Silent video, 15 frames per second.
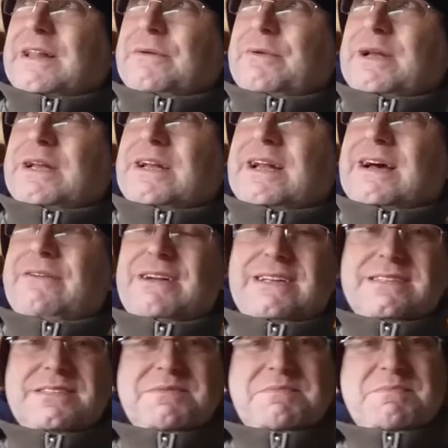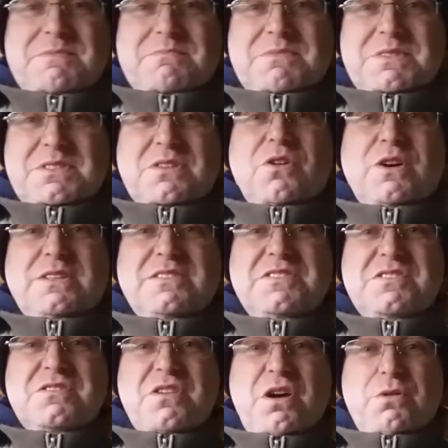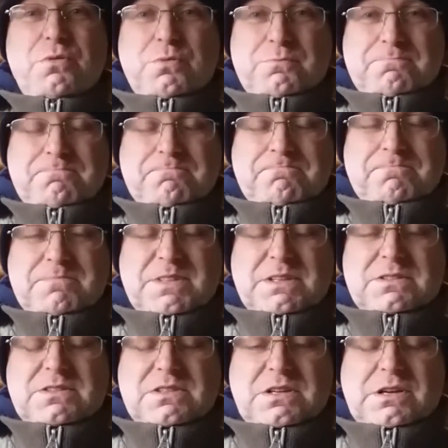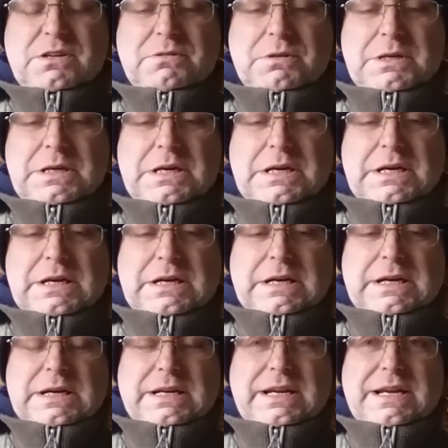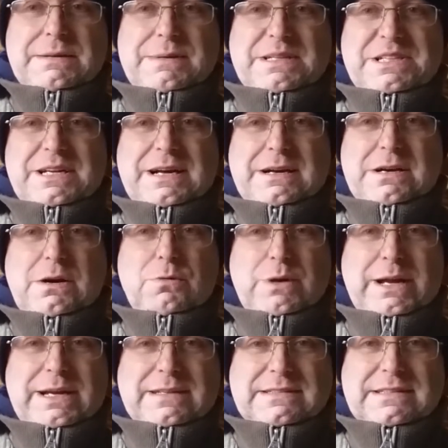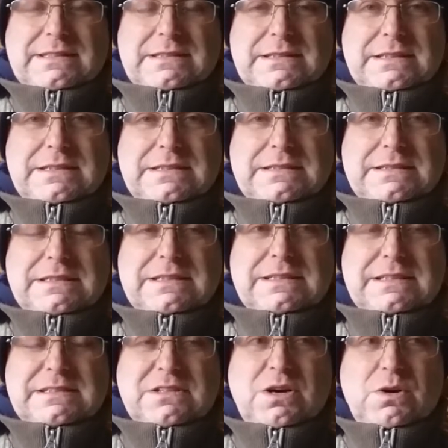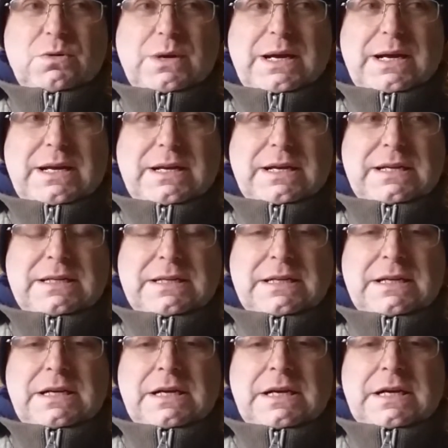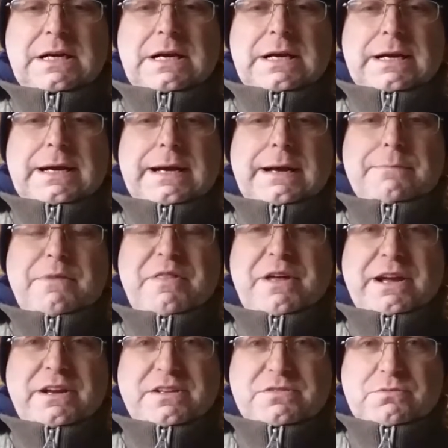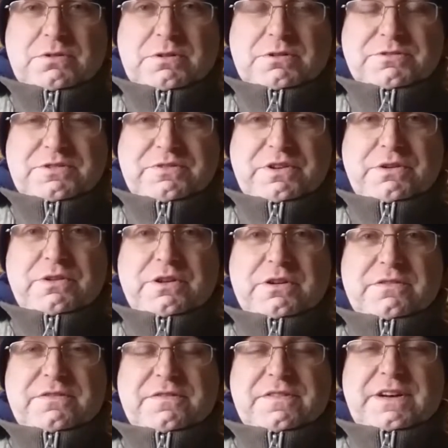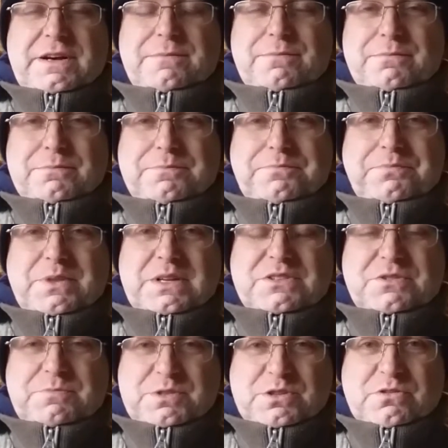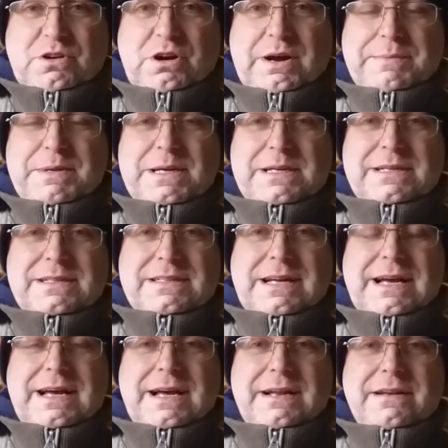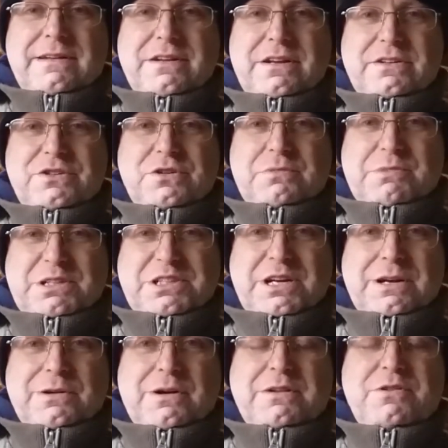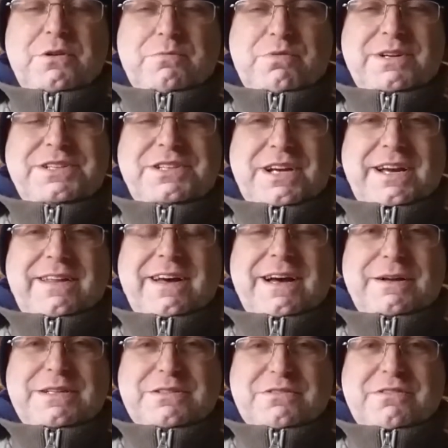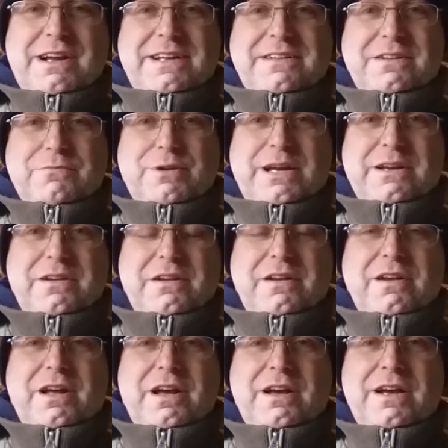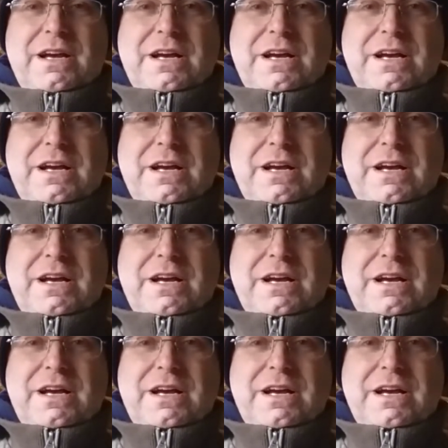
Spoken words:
out the window now and it's starting to snow. So you can imagine how cold it is. It is cold out there. Thank you to all those of you that have subscribed and joined my channel. I do appreciate that. It's great that we can